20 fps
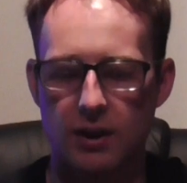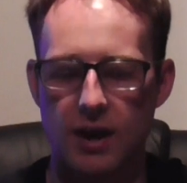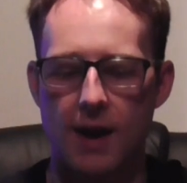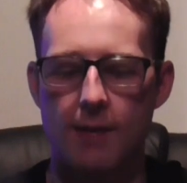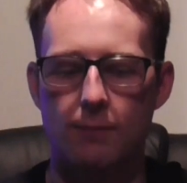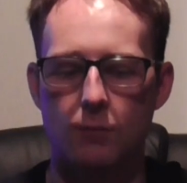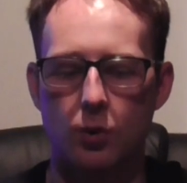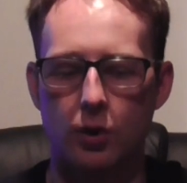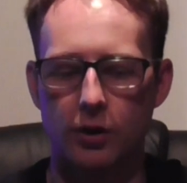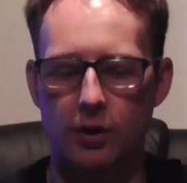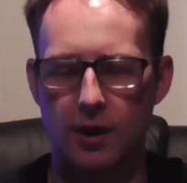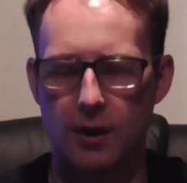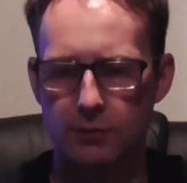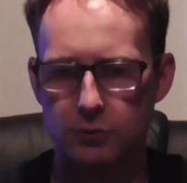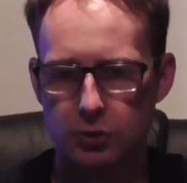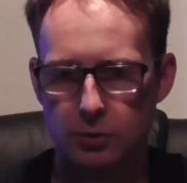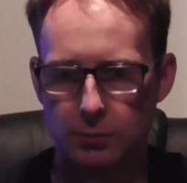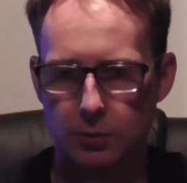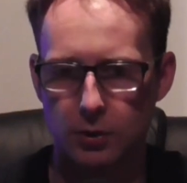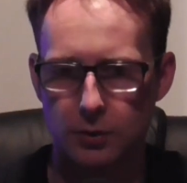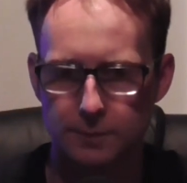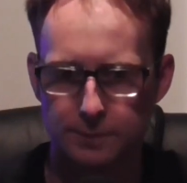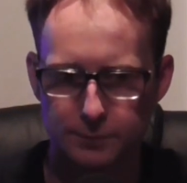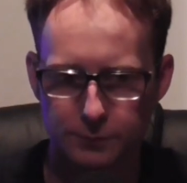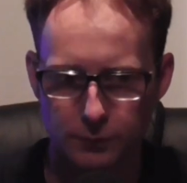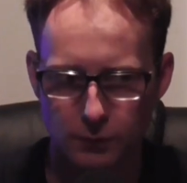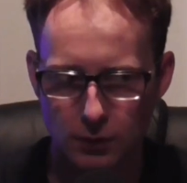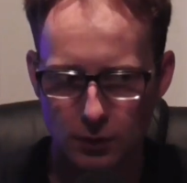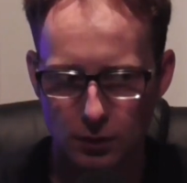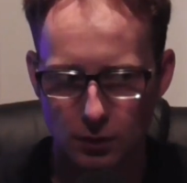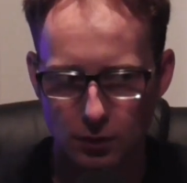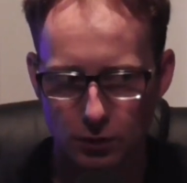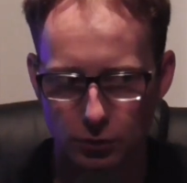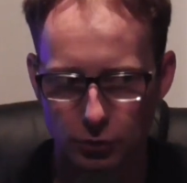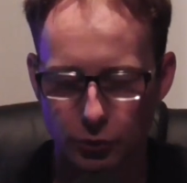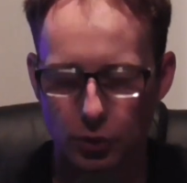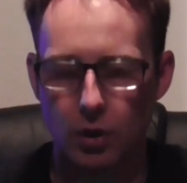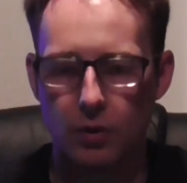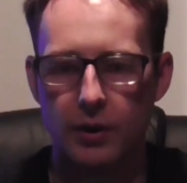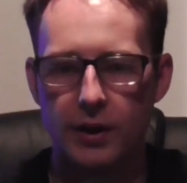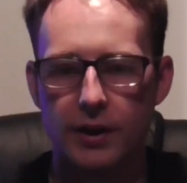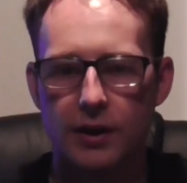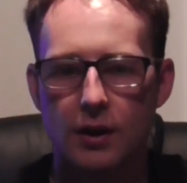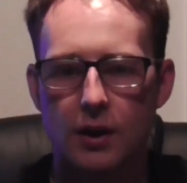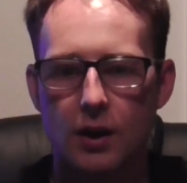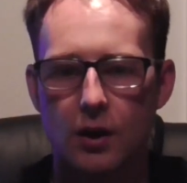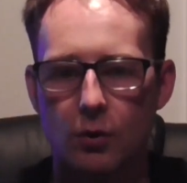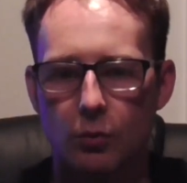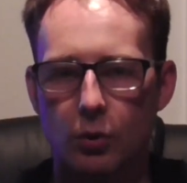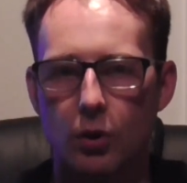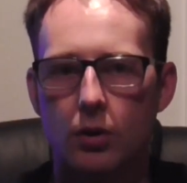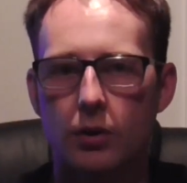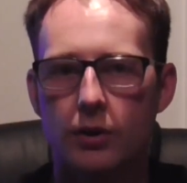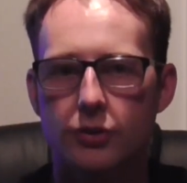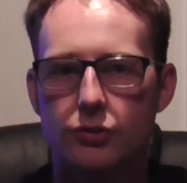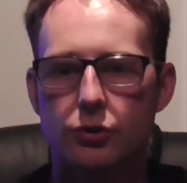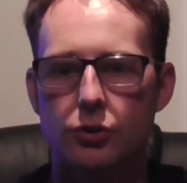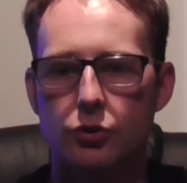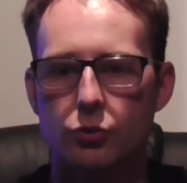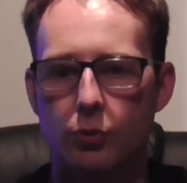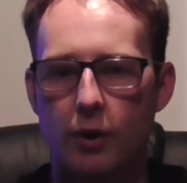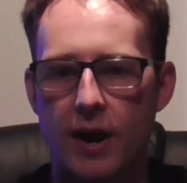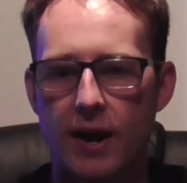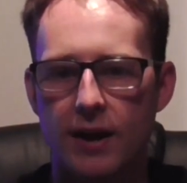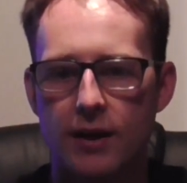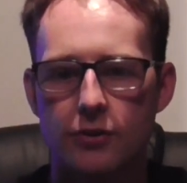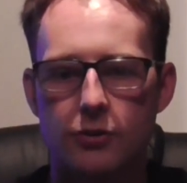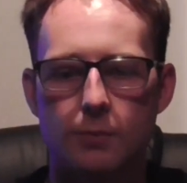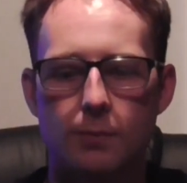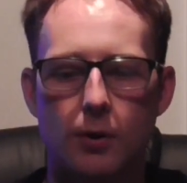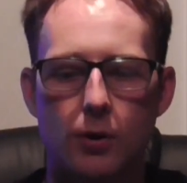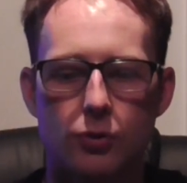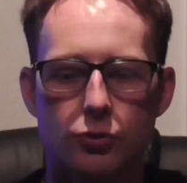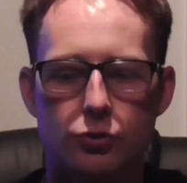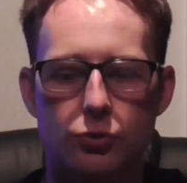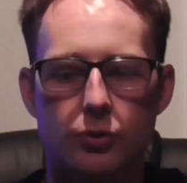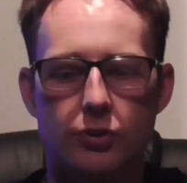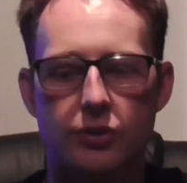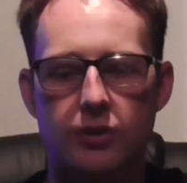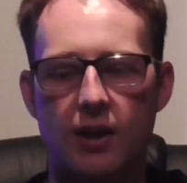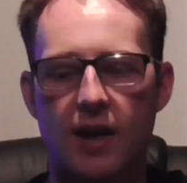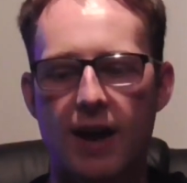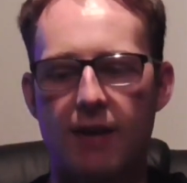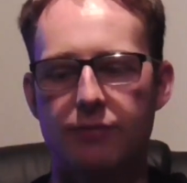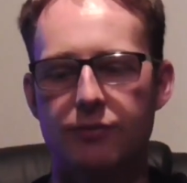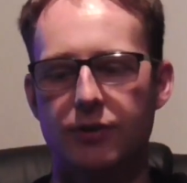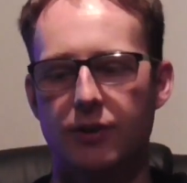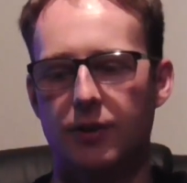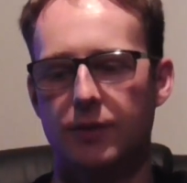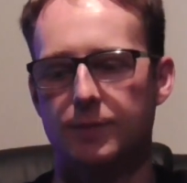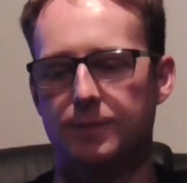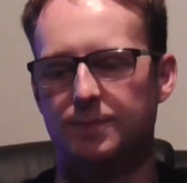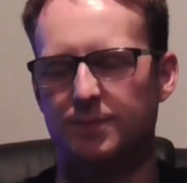a lot more comfortable throwing, rolling to his right as opposed to his left.